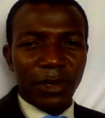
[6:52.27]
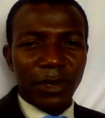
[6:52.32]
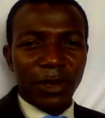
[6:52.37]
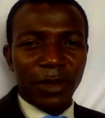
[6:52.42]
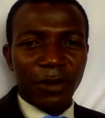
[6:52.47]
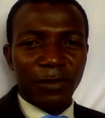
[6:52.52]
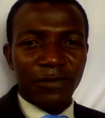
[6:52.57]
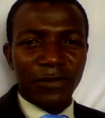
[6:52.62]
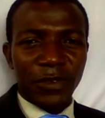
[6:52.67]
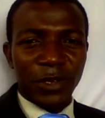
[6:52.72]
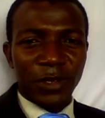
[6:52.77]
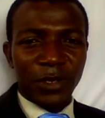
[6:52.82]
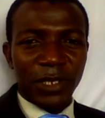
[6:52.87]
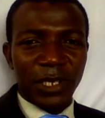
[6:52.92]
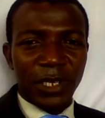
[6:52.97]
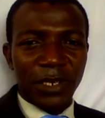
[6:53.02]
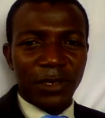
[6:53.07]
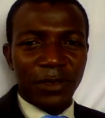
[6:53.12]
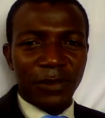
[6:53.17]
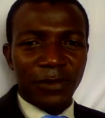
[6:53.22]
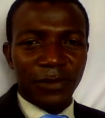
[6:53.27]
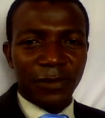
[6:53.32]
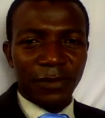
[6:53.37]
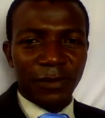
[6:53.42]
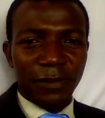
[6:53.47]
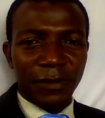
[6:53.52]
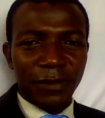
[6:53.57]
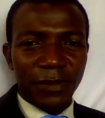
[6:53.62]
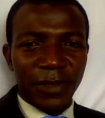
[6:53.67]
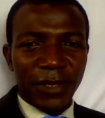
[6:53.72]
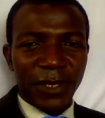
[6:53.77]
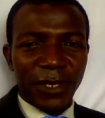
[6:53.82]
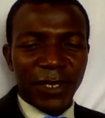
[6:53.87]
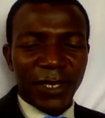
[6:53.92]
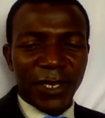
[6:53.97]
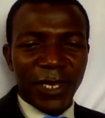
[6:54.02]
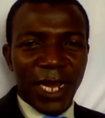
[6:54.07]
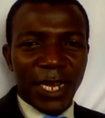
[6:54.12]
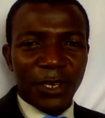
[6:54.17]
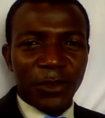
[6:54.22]
Love yourself.
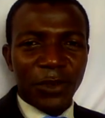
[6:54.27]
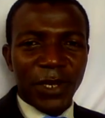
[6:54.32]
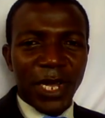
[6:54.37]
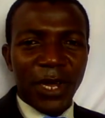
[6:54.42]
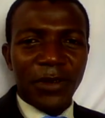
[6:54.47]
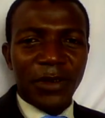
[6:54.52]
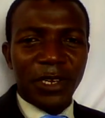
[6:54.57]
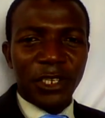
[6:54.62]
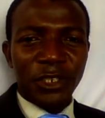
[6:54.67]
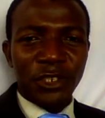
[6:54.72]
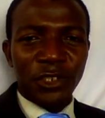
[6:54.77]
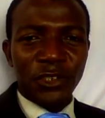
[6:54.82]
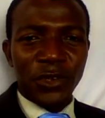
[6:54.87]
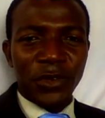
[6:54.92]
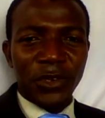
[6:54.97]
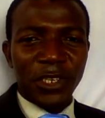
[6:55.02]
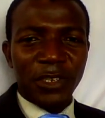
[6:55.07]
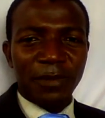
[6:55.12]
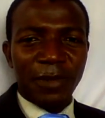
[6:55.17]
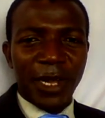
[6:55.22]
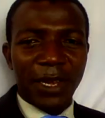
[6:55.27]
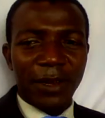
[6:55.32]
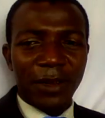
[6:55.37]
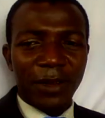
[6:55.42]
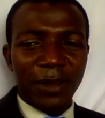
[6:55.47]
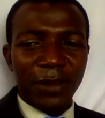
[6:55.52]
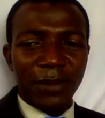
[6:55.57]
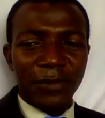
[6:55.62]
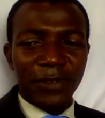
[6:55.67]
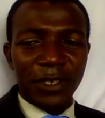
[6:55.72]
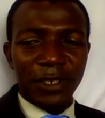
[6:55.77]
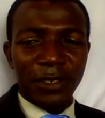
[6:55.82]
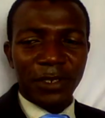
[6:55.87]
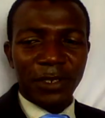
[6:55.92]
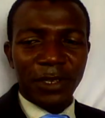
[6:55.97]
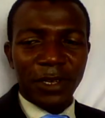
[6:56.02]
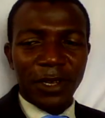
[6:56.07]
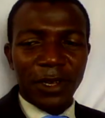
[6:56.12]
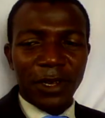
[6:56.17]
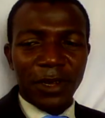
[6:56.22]
And you can only show it by
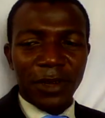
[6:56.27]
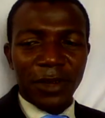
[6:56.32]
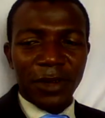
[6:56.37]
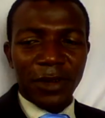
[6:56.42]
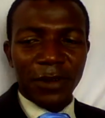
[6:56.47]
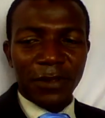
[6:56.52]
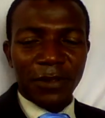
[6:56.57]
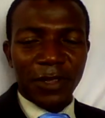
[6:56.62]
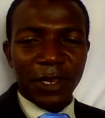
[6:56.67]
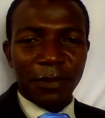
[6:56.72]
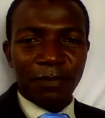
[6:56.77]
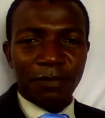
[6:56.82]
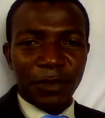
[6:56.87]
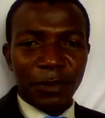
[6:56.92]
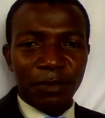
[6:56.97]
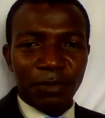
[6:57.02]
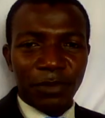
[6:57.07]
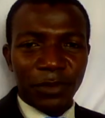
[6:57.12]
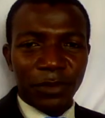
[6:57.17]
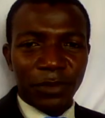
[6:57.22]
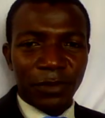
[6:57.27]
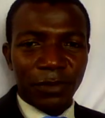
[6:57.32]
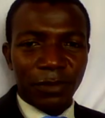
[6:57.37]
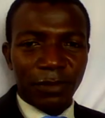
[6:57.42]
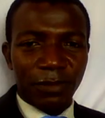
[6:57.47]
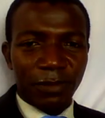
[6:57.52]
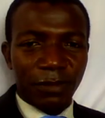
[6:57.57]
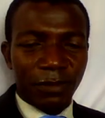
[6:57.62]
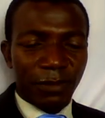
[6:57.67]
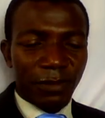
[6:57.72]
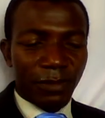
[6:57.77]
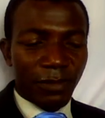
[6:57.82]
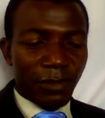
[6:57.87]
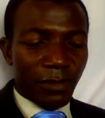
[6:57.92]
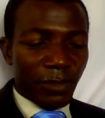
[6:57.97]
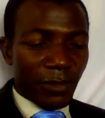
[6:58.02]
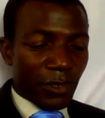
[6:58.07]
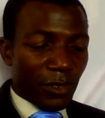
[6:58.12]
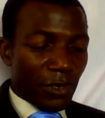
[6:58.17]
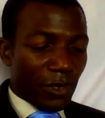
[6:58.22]
loving other people.
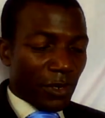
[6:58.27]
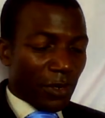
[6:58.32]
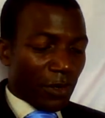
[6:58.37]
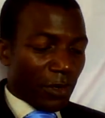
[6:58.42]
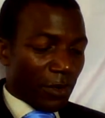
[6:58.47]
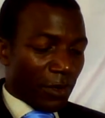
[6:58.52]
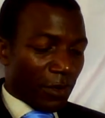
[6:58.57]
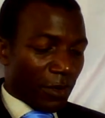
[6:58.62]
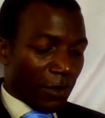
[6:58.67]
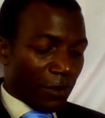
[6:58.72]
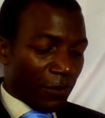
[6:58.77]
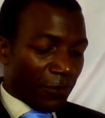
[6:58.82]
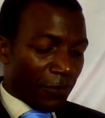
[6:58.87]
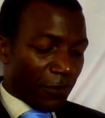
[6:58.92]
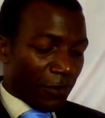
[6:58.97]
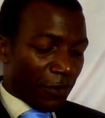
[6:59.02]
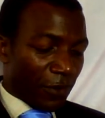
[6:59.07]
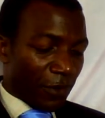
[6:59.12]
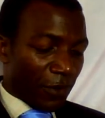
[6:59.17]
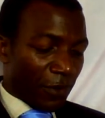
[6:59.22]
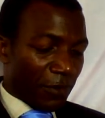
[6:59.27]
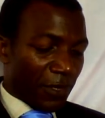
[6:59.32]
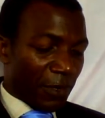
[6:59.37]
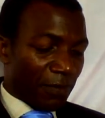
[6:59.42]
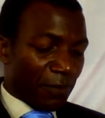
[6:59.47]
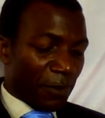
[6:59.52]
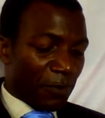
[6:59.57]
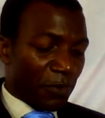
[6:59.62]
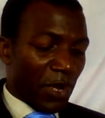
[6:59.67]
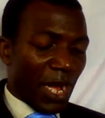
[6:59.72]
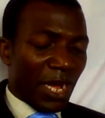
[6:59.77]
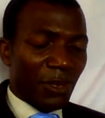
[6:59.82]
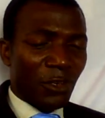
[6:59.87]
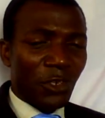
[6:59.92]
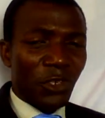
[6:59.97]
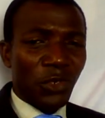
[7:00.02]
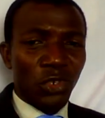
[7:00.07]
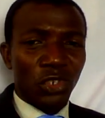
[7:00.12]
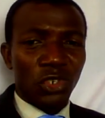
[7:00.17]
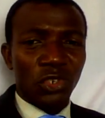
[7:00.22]
Love other people.
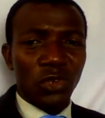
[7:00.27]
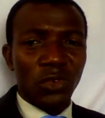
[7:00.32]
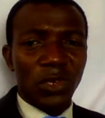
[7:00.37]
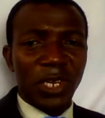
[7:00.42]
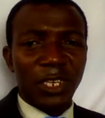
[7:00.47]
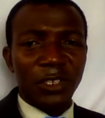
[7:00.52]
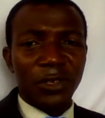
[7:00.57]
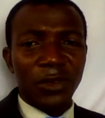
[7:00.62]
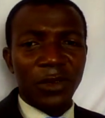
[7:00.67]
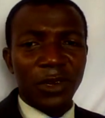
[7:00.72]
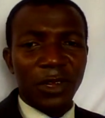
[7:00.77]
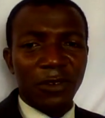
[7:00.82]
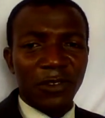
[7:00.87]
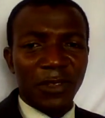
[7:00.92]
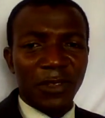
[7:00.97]
How do you show that you